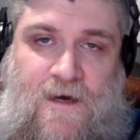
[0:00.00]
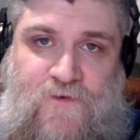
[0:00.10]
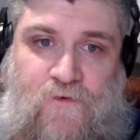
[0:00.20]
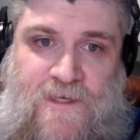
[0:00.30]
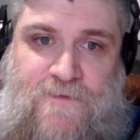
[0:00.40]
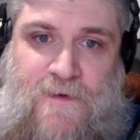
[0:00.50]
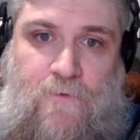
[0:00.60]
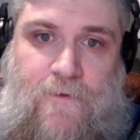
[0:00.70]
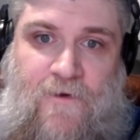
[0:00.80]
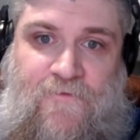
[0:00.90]
Troy's been
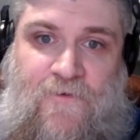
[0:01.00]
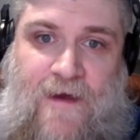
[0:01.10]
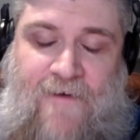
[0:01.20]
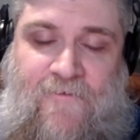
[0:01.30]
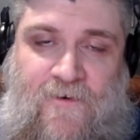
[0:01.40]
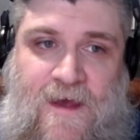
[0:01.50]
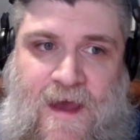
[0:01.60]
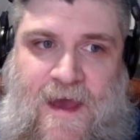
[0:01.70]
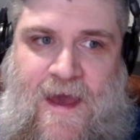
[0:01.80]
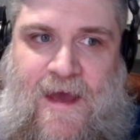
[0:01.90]
around forever,
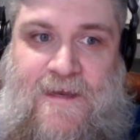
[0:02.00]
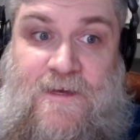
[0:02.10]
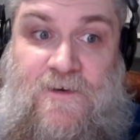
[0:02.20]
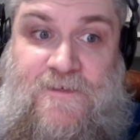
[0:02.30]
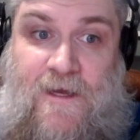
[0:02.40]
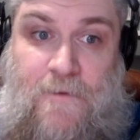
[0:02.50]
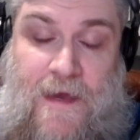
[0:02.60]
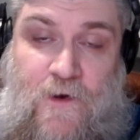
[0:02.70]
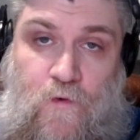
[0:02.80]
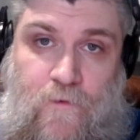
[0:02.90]
and he knows how to
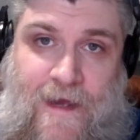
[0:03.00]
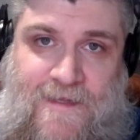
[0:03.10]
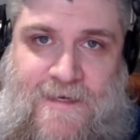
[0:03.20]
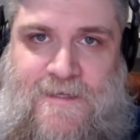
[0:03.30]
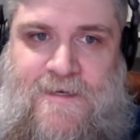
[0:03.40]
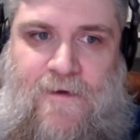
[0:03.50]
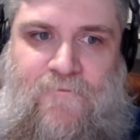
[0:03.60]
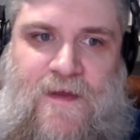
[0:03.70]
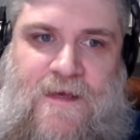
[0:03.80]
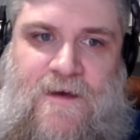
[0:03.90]
make great
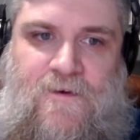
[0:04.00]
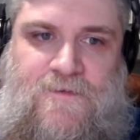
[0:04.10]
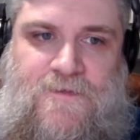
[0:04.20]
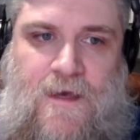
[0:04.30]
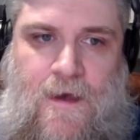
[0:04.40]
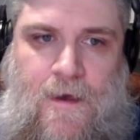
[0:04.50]
TTM videos.